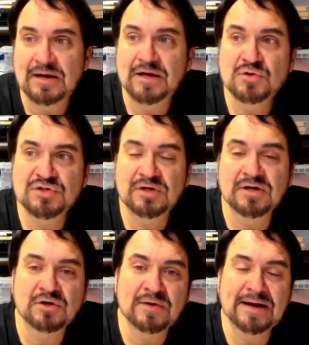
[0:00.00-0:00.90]
and I usually
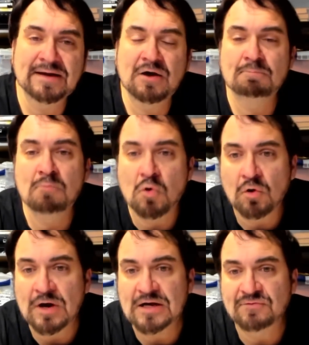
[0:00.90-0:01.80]
can crank out
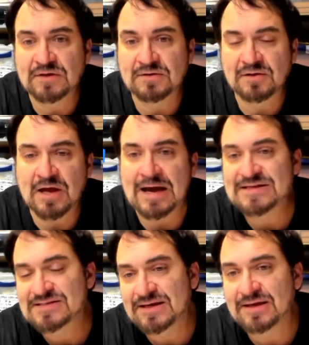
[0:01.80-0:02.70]
more out of it in a lot
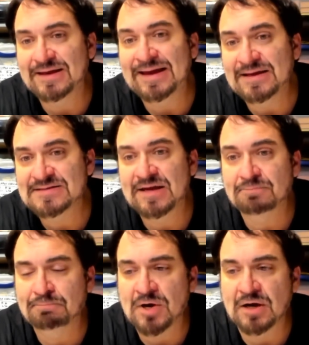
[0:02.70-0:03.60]
and say get eight,
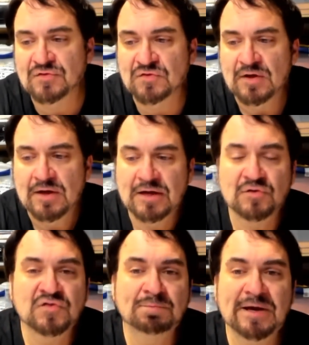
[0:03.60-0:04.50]
ten bucks.
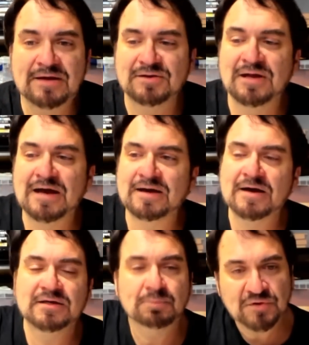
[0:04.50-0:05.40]
It'll spike the lot
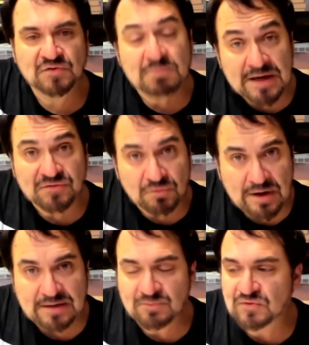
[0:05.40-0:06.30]
kind of. You put some nicer
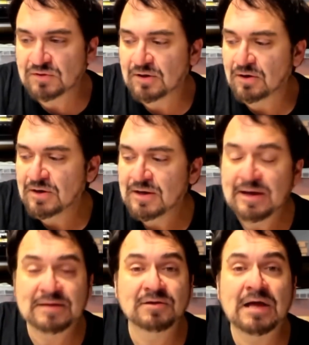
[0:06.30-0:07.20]
items in there,
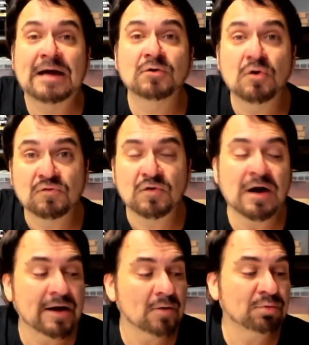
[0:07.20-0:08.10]
and the lot will go for a
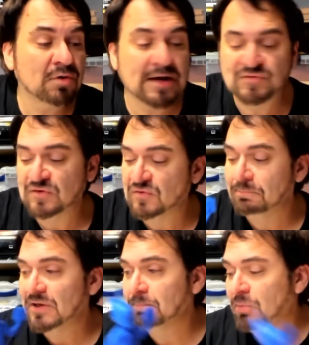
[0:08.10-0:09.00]
higher price as a
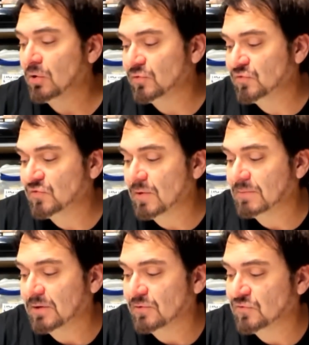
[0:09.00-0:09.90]
big bulk
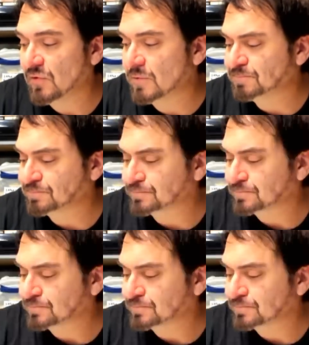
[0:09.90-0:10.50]
sum here. So